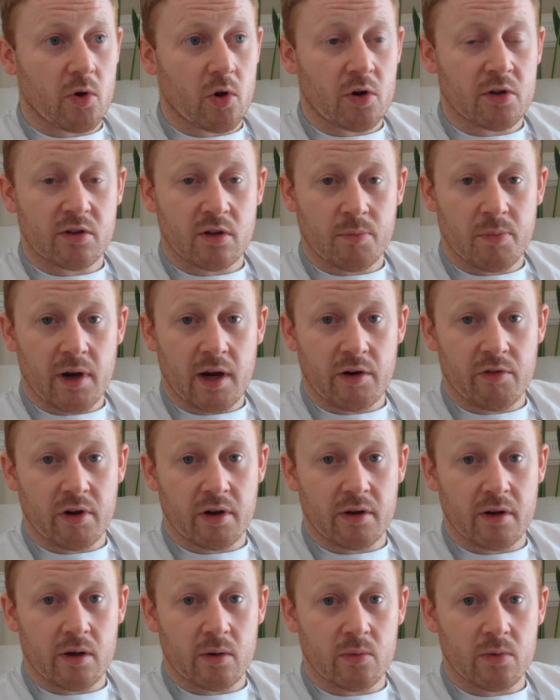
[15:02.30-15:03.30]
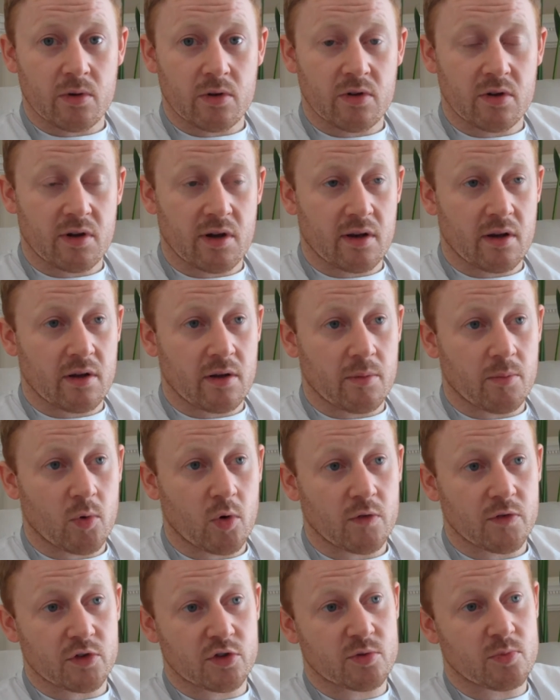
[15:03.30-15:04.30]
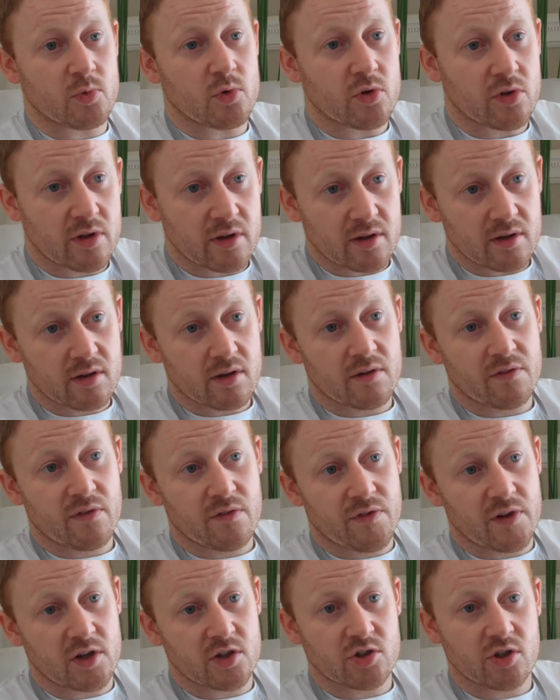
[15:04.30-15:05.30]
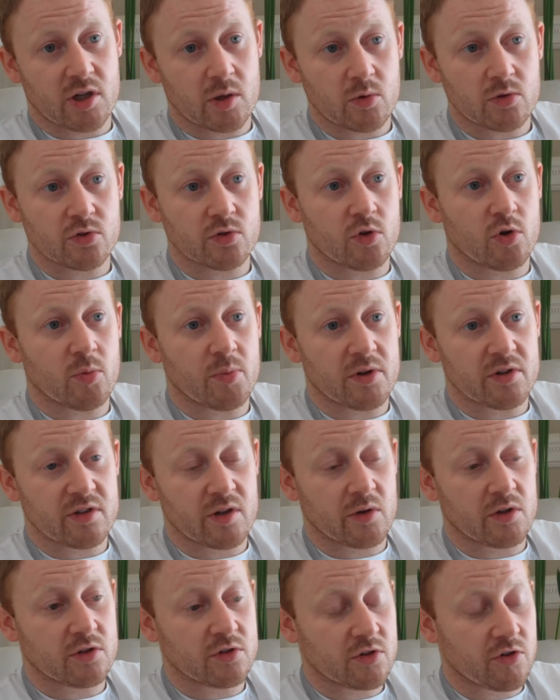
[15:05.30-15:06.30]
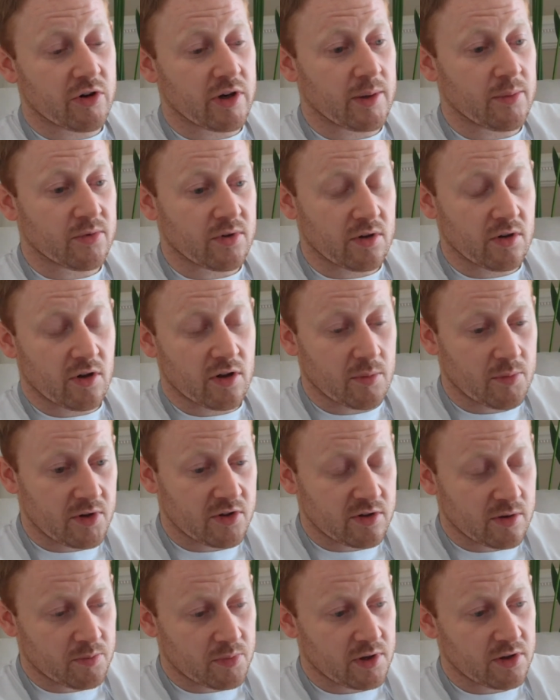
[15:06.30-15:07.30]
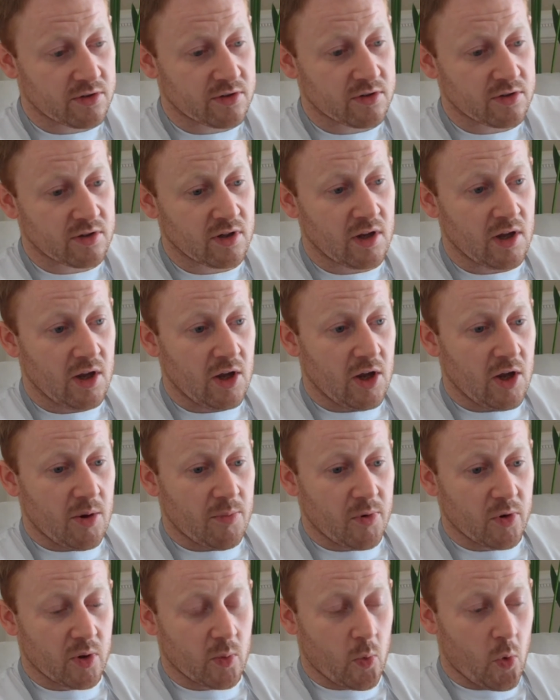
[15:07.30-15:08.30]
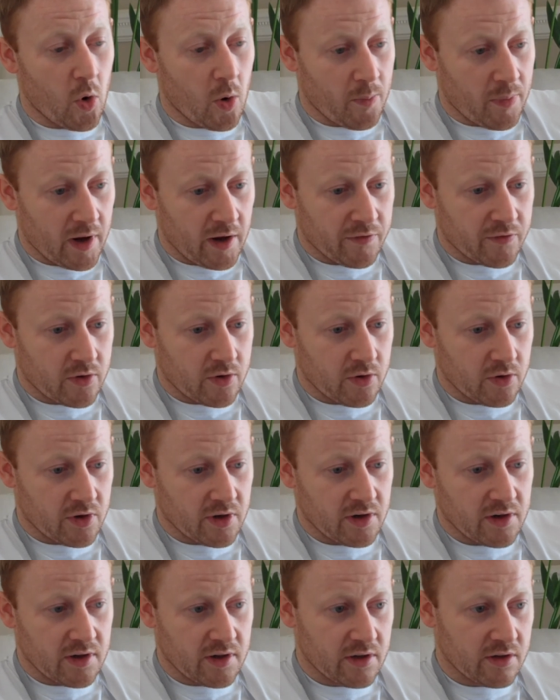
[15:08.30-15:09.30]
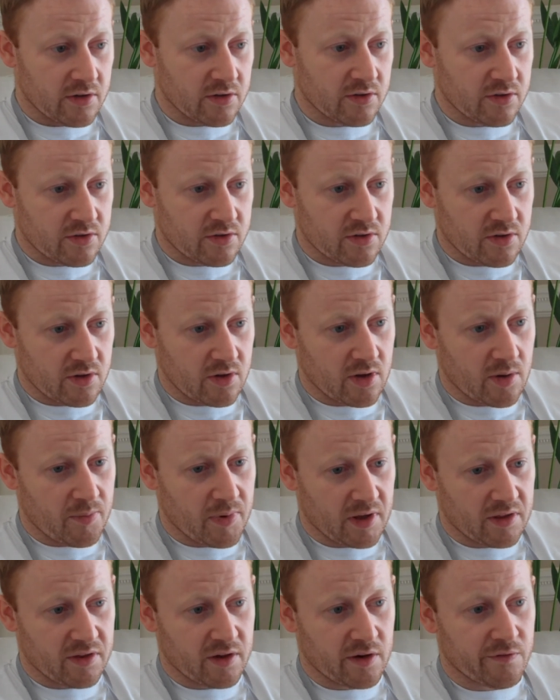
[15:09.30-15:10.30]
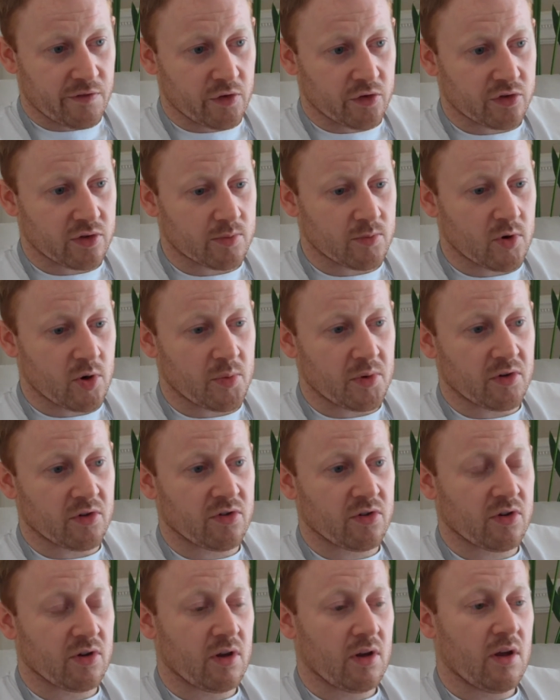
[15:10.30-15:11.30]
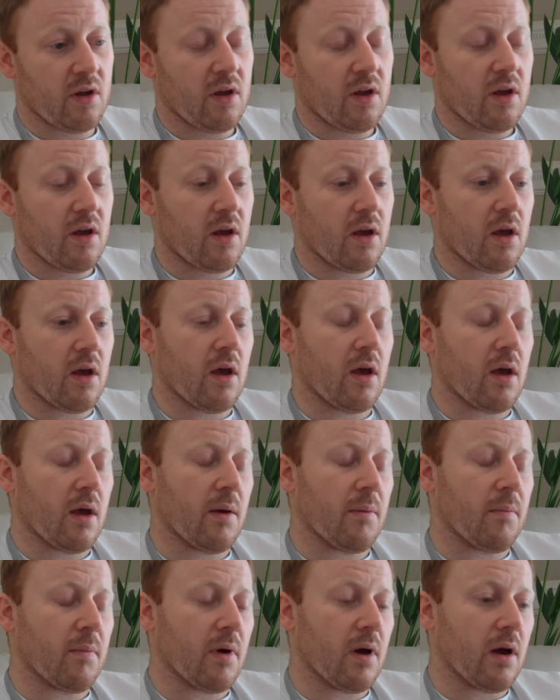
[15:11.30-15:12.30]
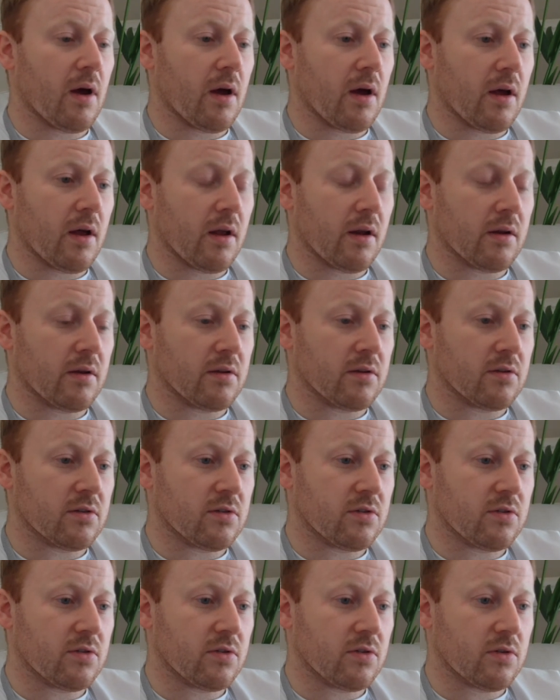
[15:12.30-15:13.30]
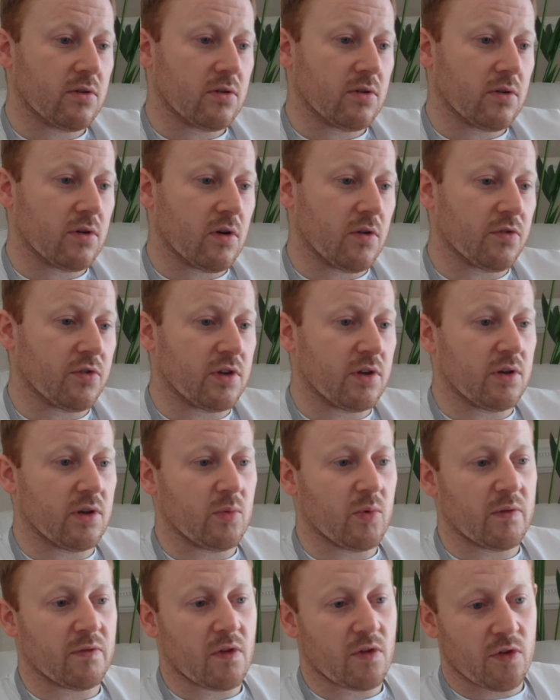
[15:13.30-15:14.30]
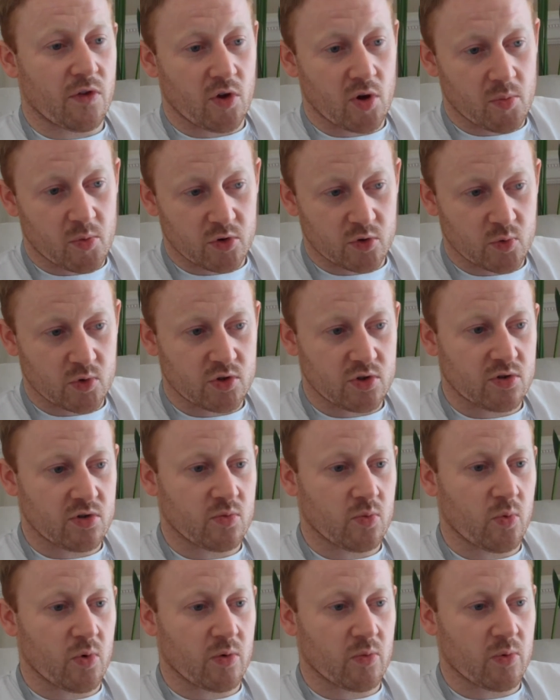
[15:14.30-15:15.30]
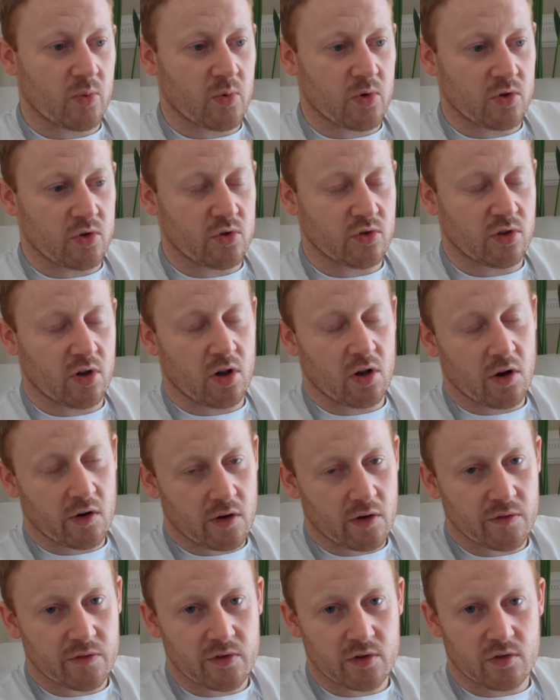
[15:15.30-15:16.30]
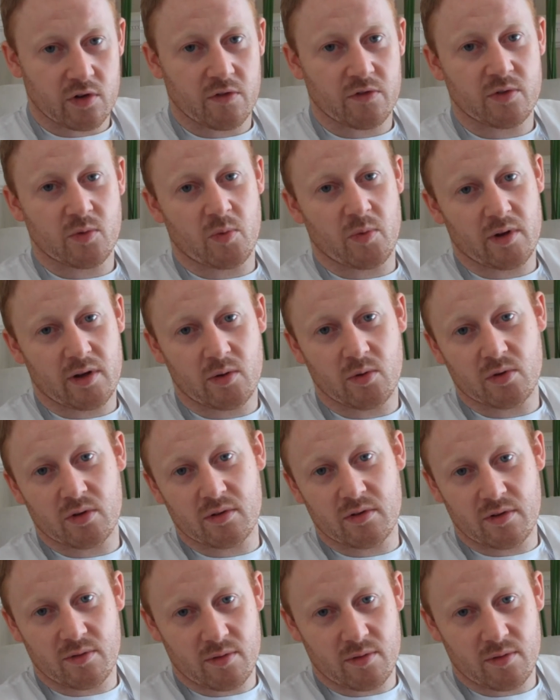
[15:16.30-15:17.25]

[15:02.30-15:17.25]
we're looking to buy right now to get a more of a smoother finish on our sorbets now our screams and other bits and pieces. But the water bath cooking is a big thing for us at the moment. Um, and obviously with the thermals, which we, we use a lot of because obviously we all